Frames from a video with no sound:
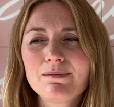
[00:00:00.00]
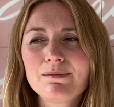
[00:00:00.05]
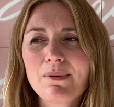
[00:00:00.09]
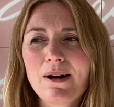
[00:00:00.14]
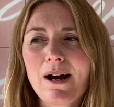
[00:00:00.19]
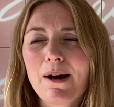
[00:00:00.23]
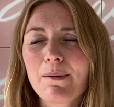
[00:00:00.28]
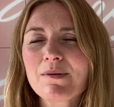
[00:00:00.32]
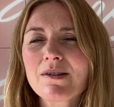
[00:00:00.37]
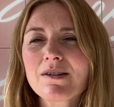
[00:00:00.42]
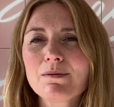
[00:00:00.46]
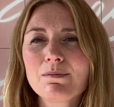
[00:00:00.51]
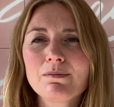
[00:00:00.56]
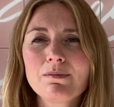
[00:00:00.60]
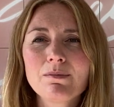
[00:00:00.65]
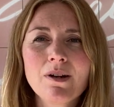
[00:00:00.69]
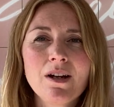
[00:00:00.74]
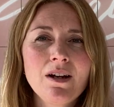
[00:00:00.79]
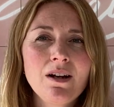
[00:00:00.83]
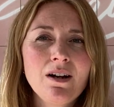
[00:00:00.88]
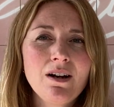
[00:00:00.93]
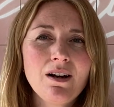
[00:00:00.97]
perhaps
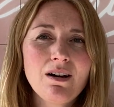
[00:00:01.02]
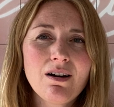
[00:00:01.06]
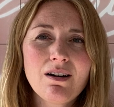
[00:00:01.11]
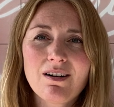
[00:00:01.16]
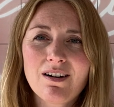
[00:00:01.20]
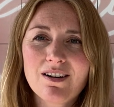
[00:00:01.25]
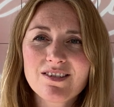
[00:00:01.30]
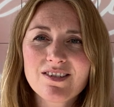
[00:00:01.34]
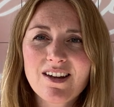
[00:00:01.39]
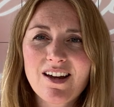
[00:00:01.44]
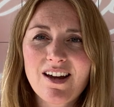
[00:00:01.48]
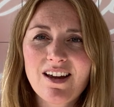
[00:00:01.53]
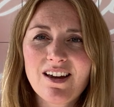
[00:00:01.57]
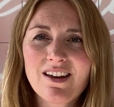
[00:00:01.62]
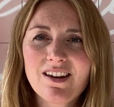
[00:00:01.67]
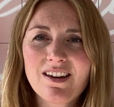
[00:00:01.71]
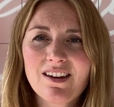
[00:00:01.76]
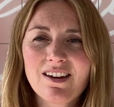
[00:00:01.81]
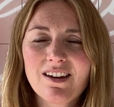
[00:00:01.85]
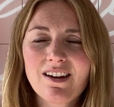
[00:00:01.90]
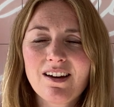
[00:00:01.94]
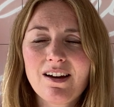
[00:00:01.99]
some
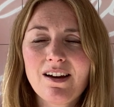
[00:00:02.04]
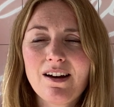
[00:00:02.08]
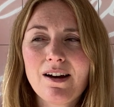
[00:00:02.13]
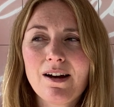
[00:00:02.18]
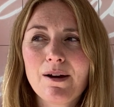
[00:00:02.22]
heartache.